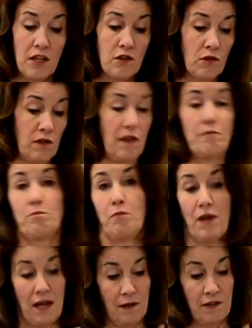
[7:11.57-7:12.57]
You
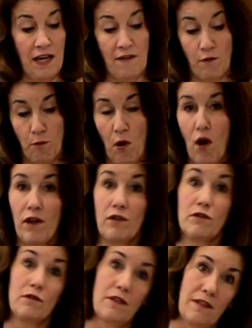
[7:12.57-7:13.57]
have a
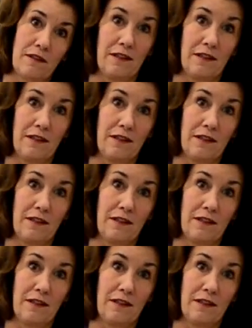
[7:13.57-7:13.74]
bottle, a